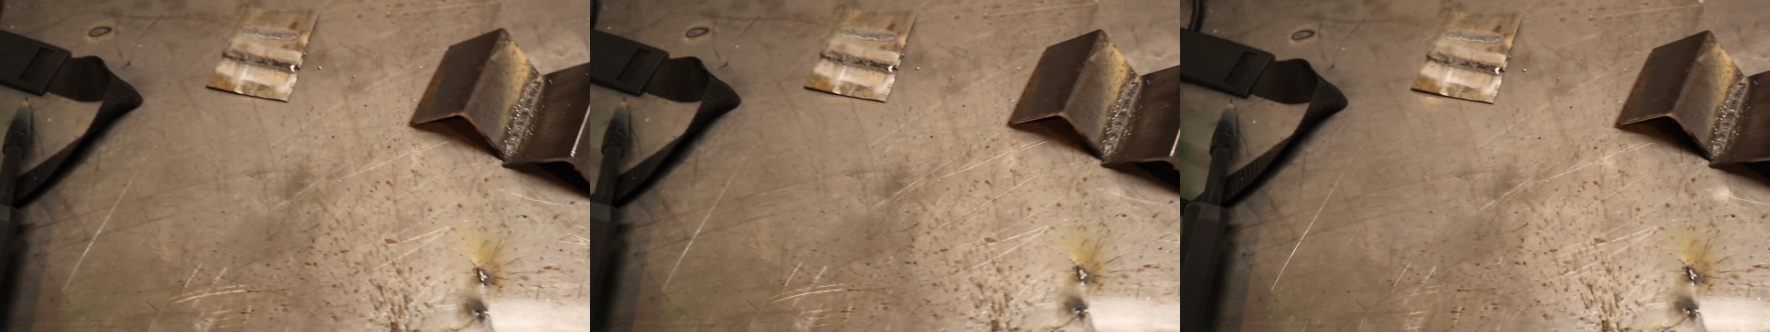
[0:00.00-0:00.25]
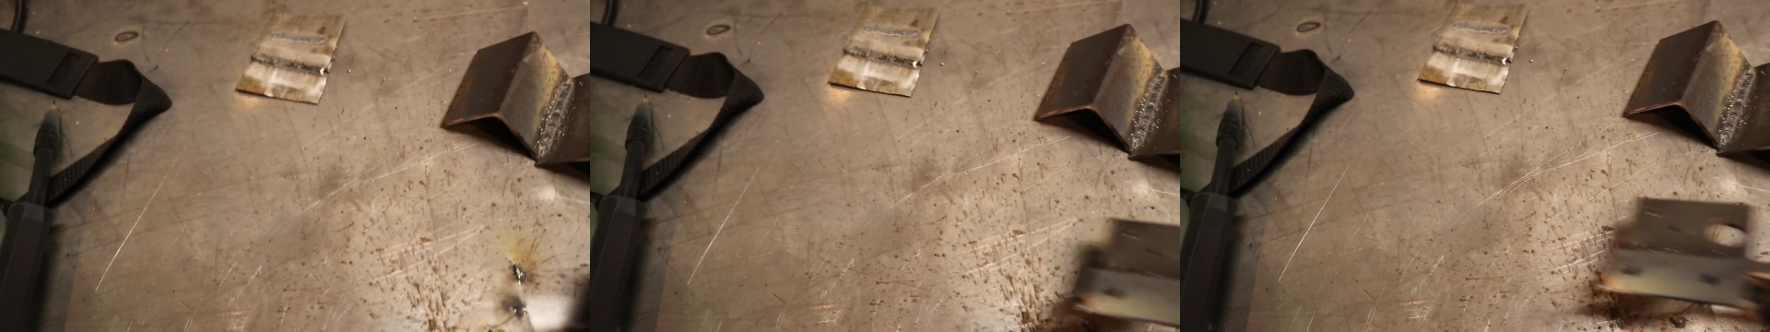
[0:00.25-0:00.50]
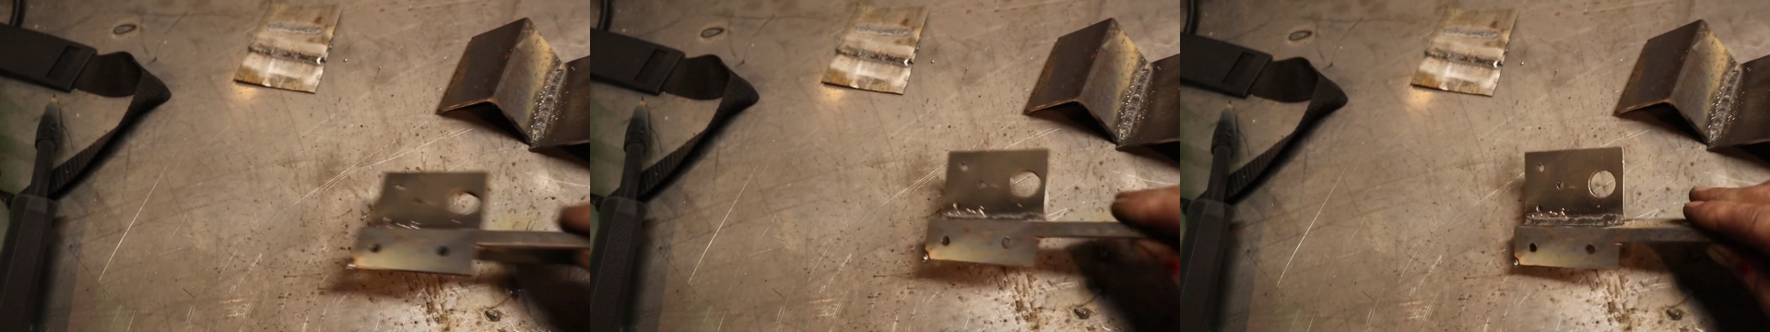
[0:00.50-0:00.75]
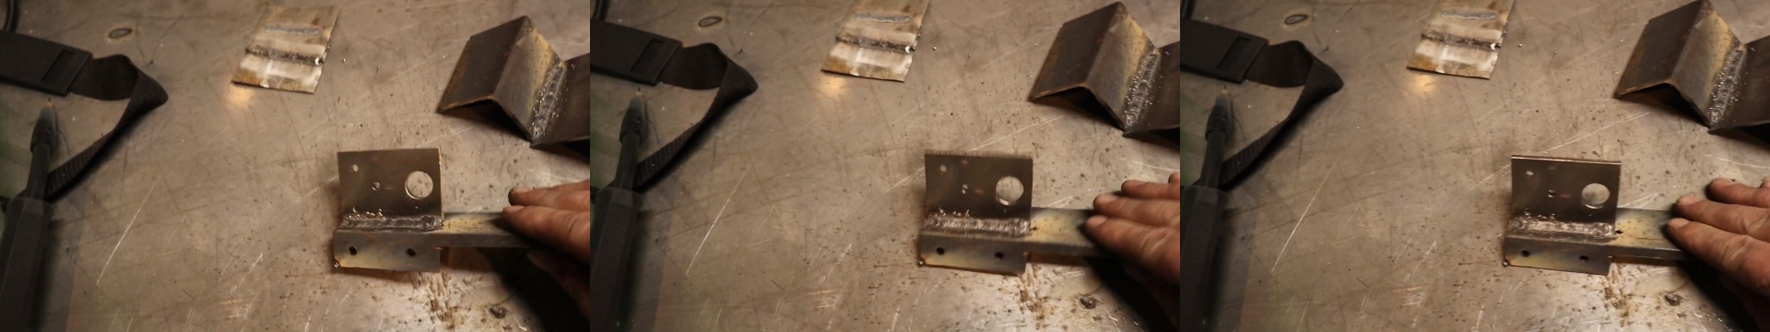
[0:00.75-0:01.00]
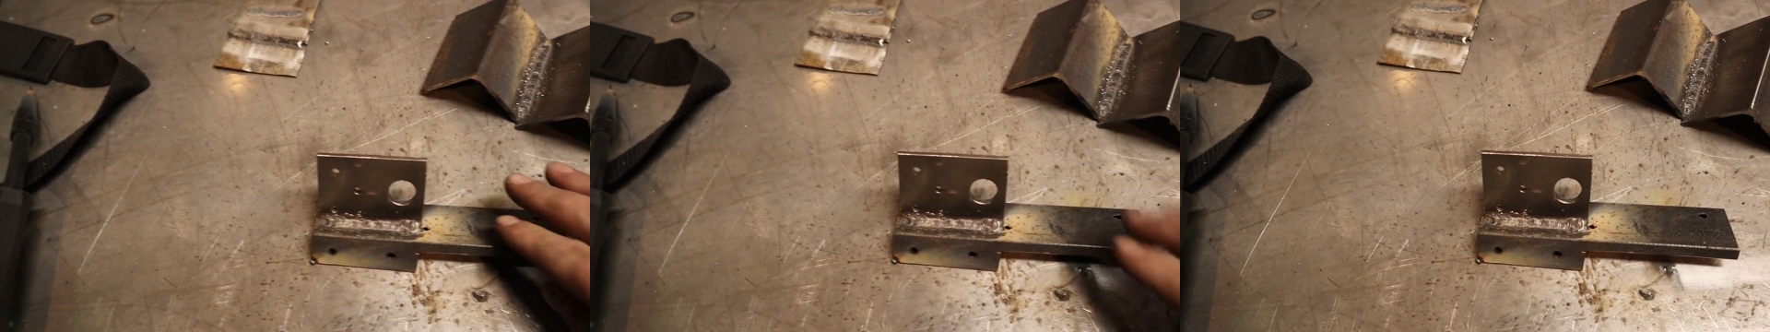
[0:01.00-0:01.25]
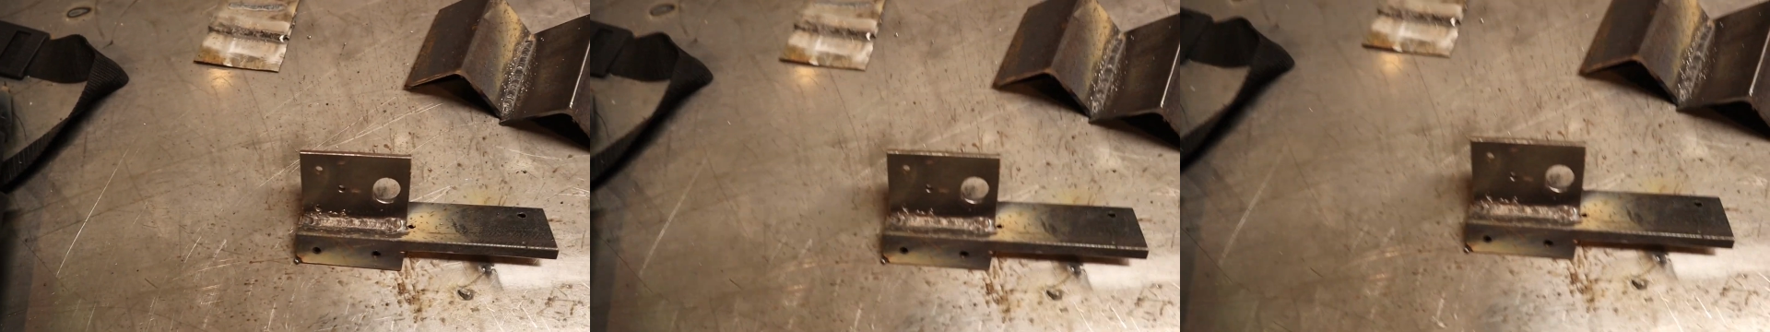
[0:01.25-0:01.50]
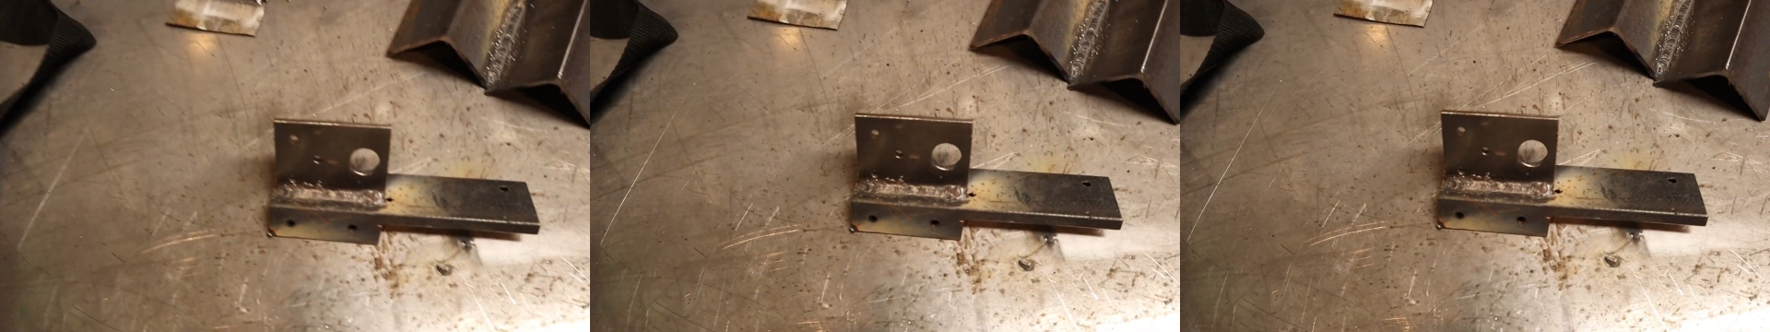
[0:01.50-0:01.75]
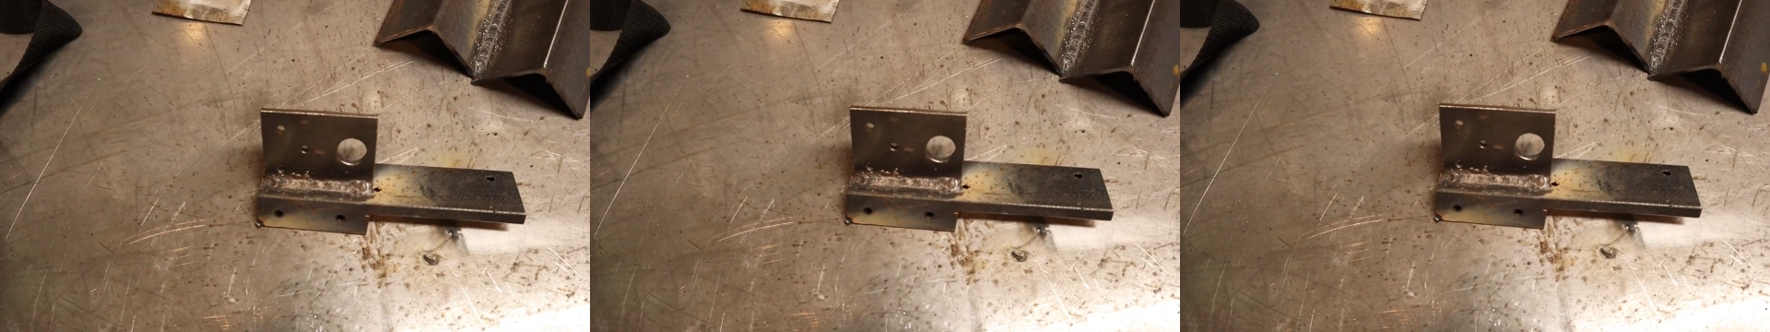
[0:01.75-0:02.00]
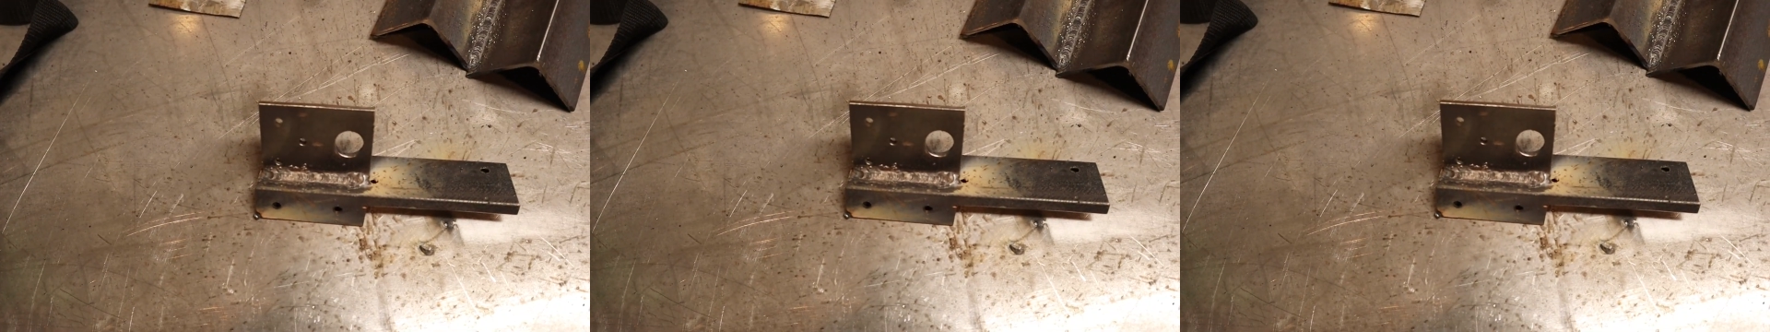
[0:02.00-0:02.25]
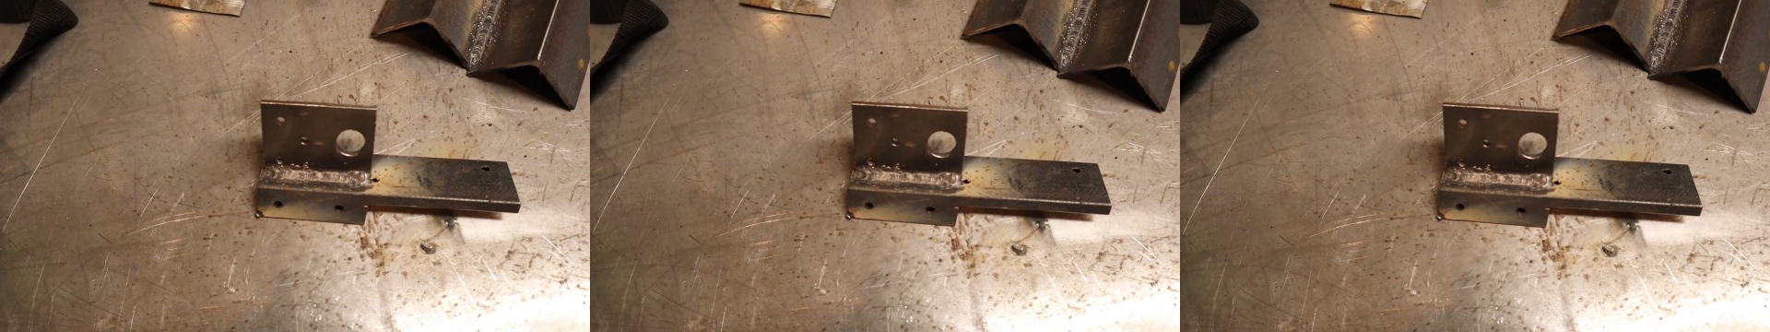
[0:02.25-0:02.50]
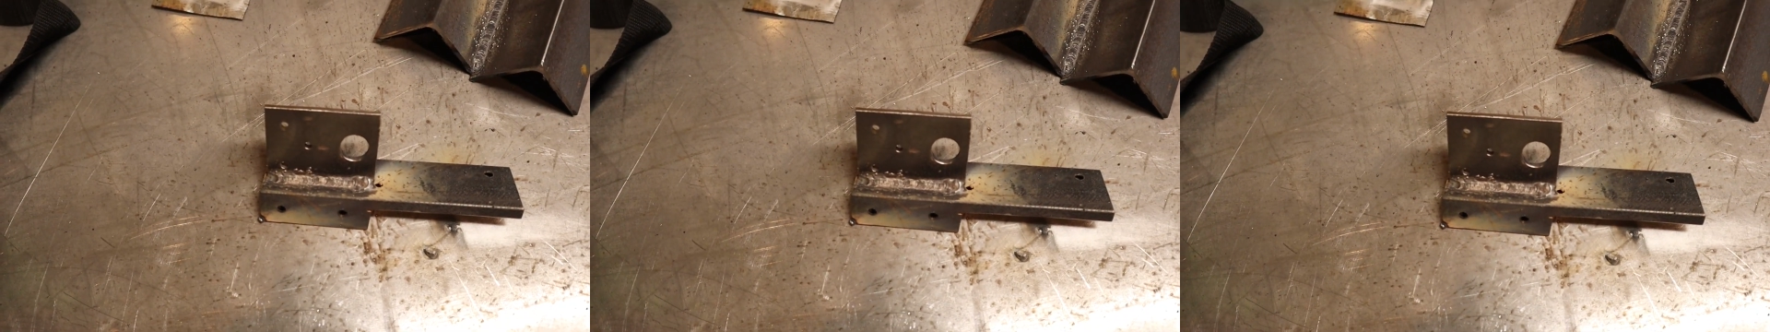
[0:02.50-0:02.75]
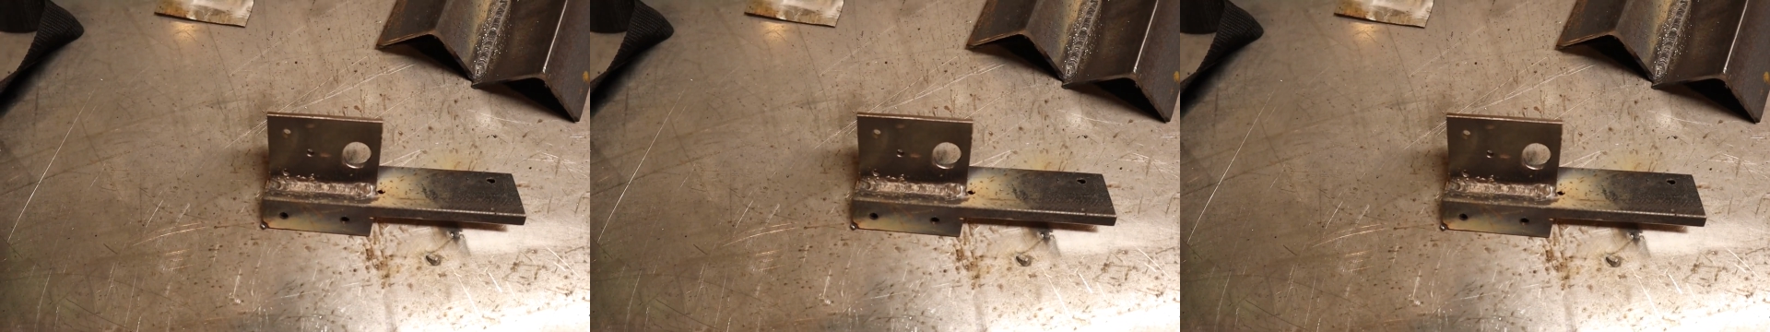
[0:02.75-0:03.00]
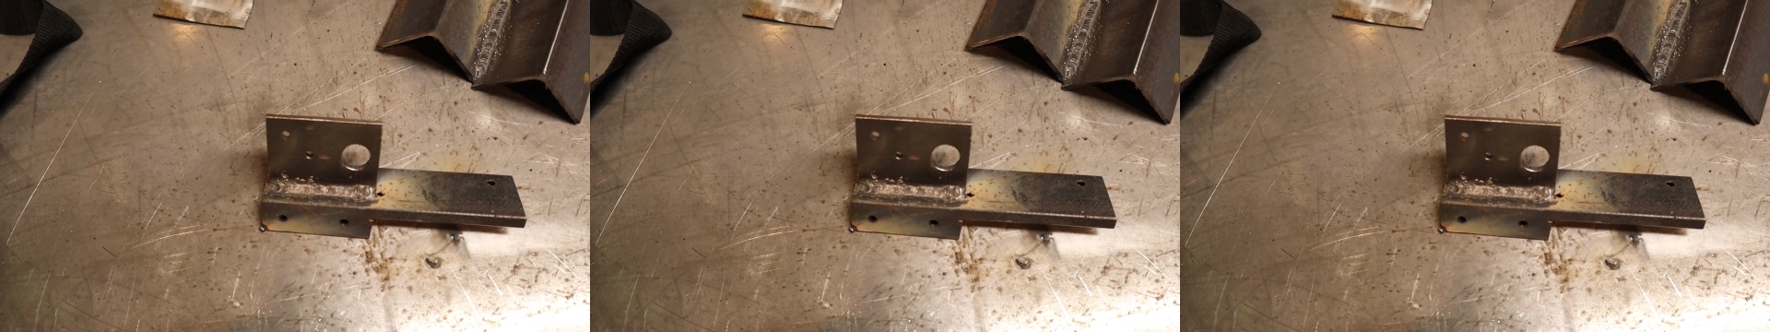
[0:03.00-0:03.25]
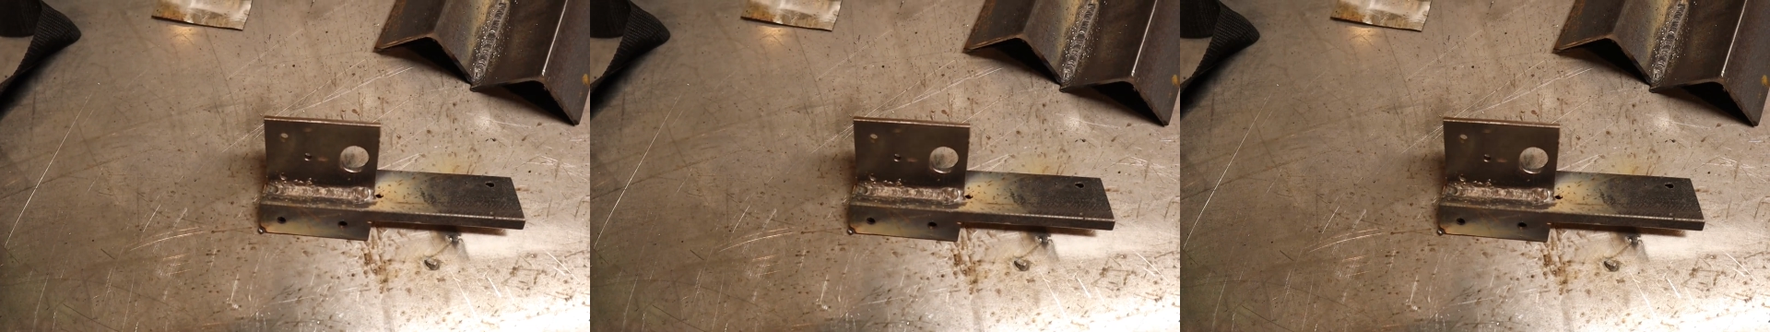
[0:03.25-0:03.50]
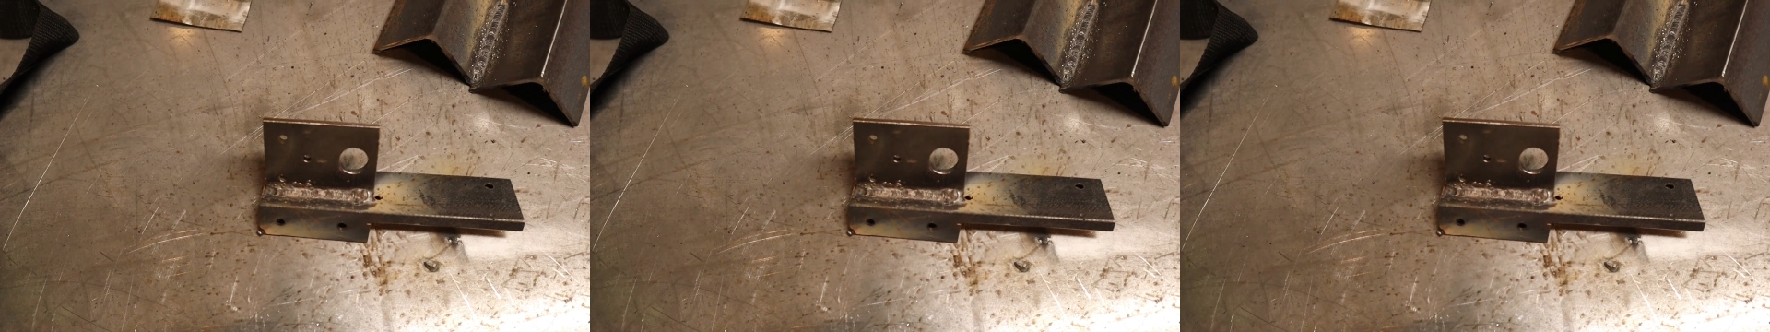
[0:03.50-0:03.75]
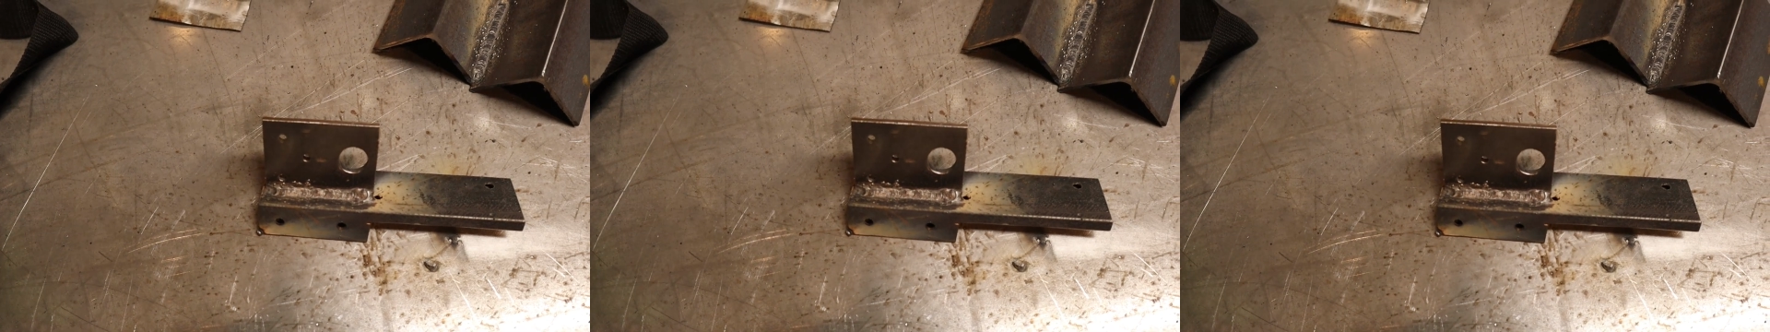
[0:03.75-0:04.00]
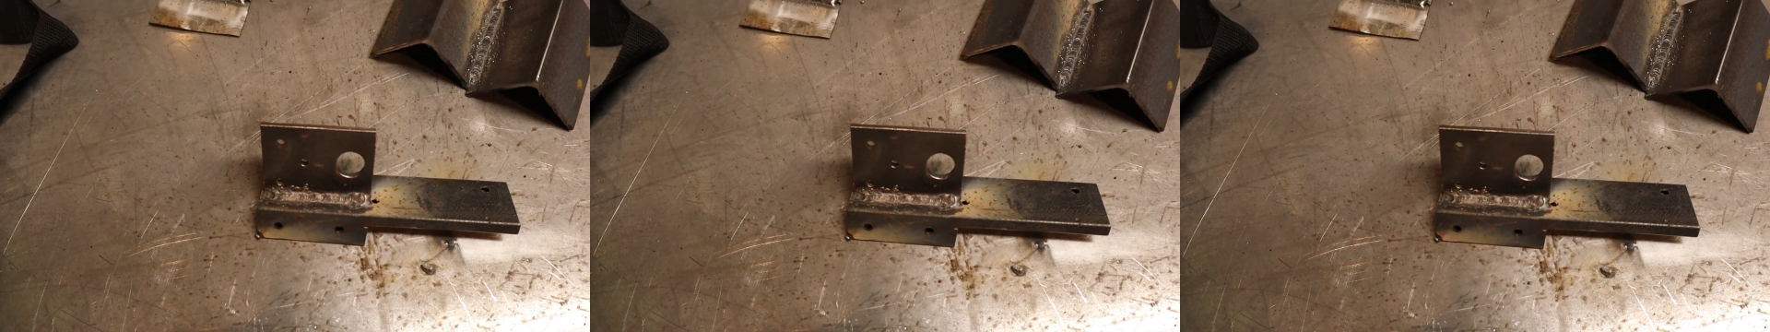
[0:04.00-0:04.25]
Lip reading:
[unreadable: no face in view]